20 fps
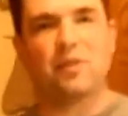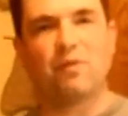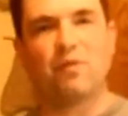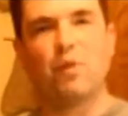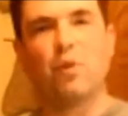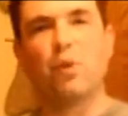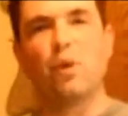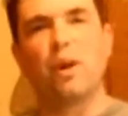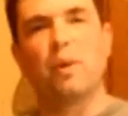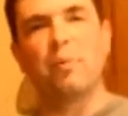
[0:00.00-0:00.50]

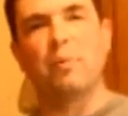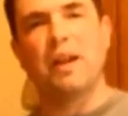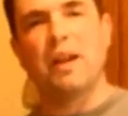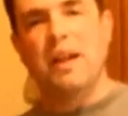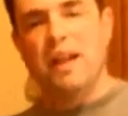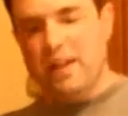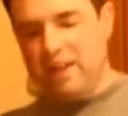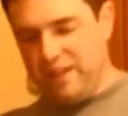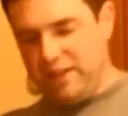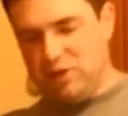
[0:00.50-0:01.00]
form.
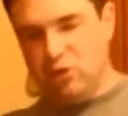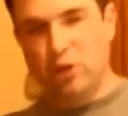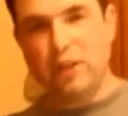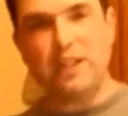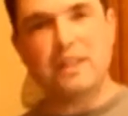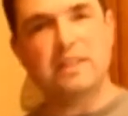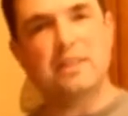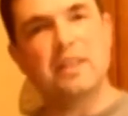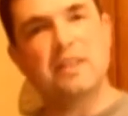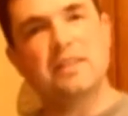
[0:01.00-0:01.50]
The
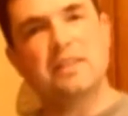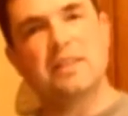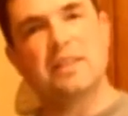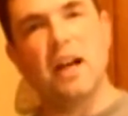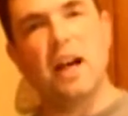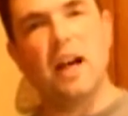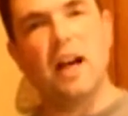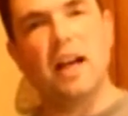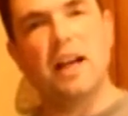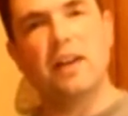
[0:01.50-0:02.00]
treats
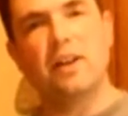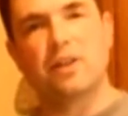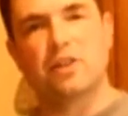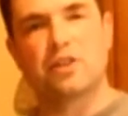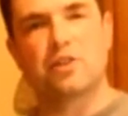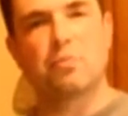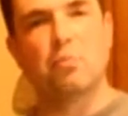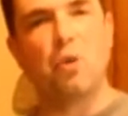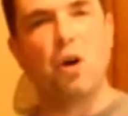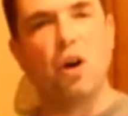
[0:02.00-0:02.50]
inside are
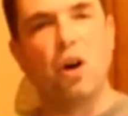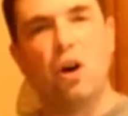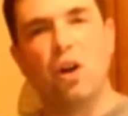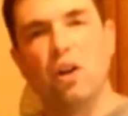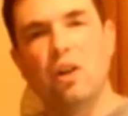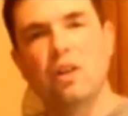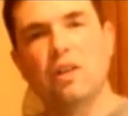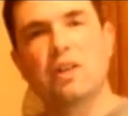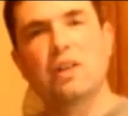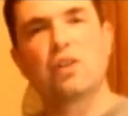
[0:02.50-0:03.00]

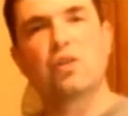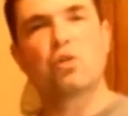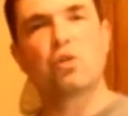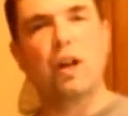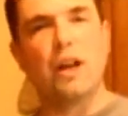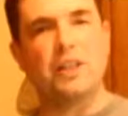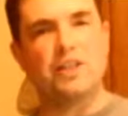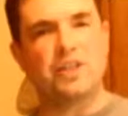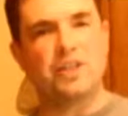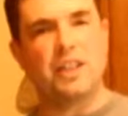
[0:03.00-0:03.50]
small,
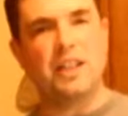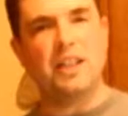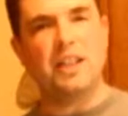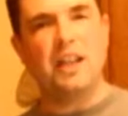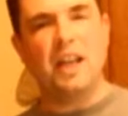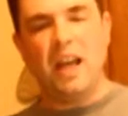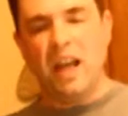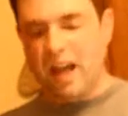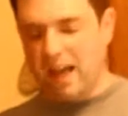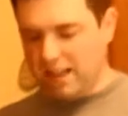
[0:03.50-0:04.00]
crunchy,
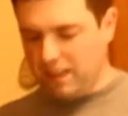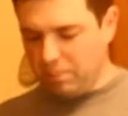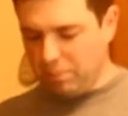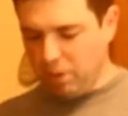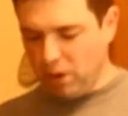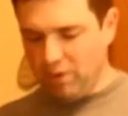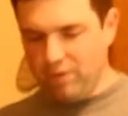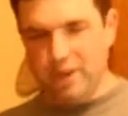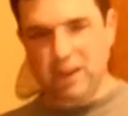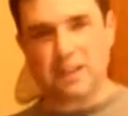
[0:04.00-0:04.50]
and the
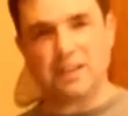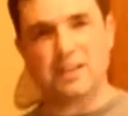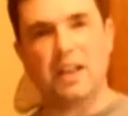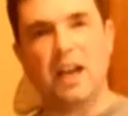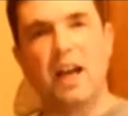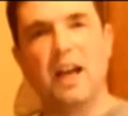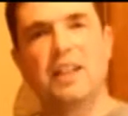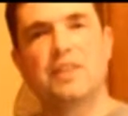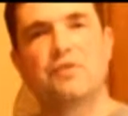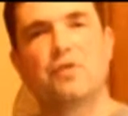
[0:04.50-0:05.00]
perfect
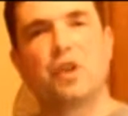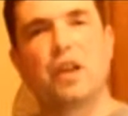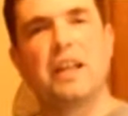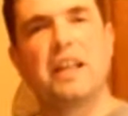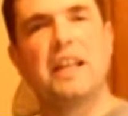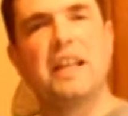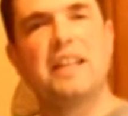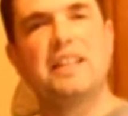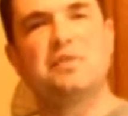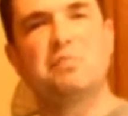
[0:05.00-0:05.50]
size for a
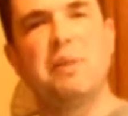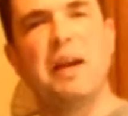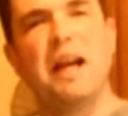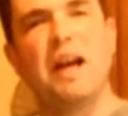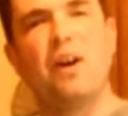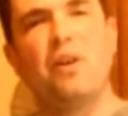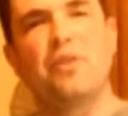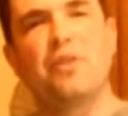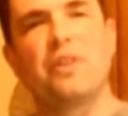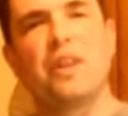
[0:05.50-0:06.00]
kitty's
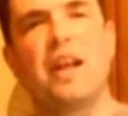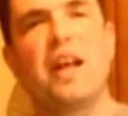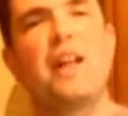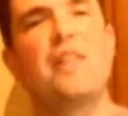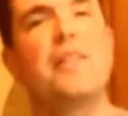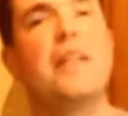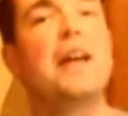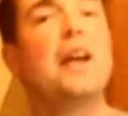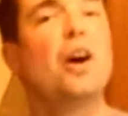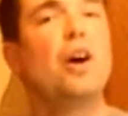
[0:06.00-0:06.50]
mouth.
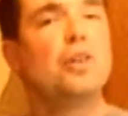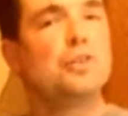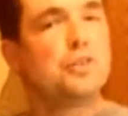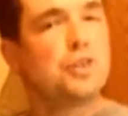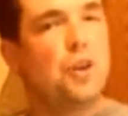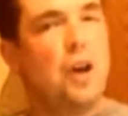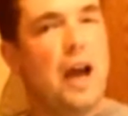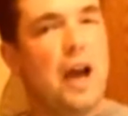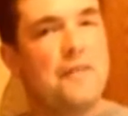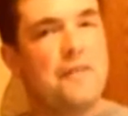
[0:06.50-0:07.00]
They
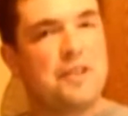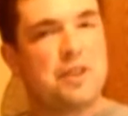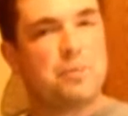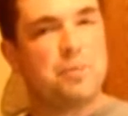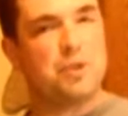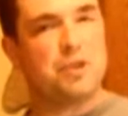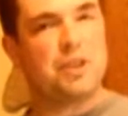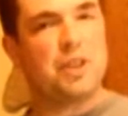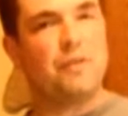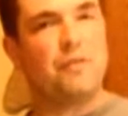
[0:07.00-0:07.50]
also have a
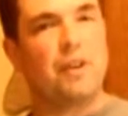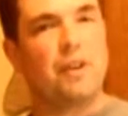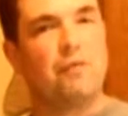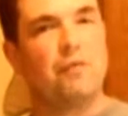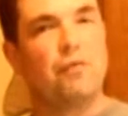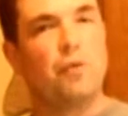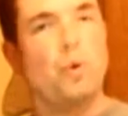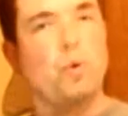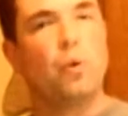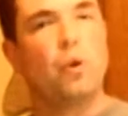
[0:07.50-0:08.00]
specific
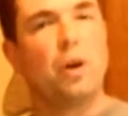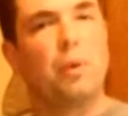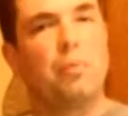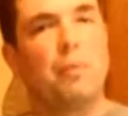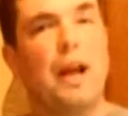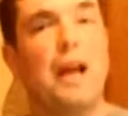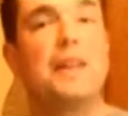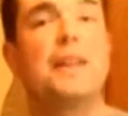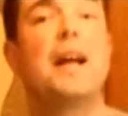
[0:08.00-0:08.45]
form, and